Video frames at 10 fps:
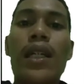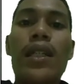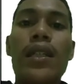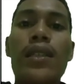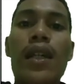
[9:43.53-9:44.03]

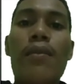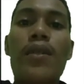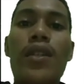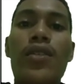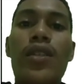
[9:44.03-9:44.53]
The sum
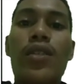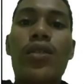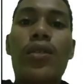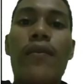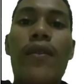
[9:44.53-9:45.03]
used
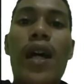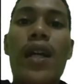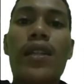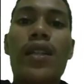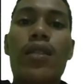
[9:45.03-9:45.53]
to
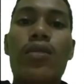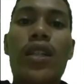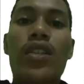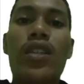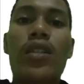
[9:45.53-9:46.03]
find
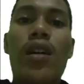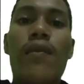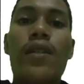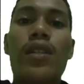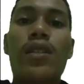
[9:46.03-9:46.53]
calculation
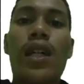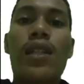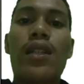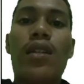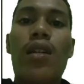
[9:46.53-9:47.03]
of the
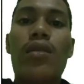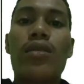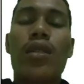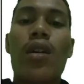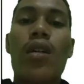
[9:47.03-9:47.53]
student raw
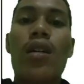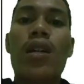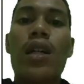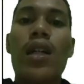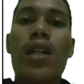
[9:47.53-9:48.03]

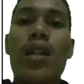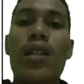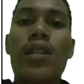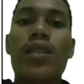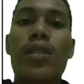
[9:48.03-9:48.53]
score.
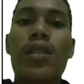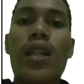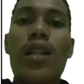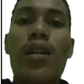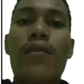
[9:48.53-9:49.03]
The
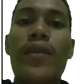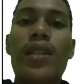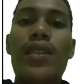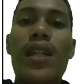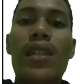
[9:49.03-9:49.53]
total of
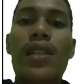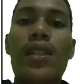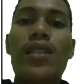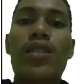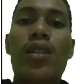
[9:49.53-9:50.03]
the
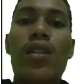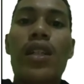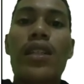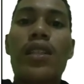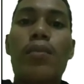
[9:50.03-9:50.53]
student score
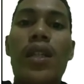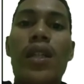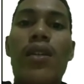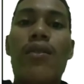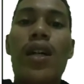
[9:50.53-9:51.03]
in
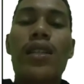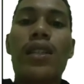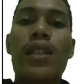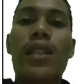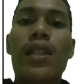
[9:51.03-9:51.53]
speaking was
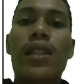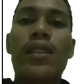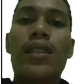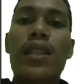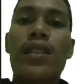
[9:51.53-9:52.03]

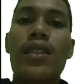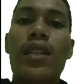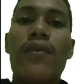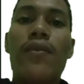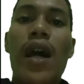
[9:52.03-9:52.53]

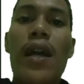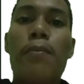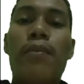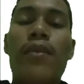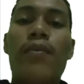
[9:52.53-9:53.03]

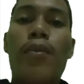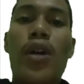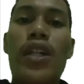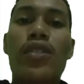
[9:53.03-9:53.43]
65.2.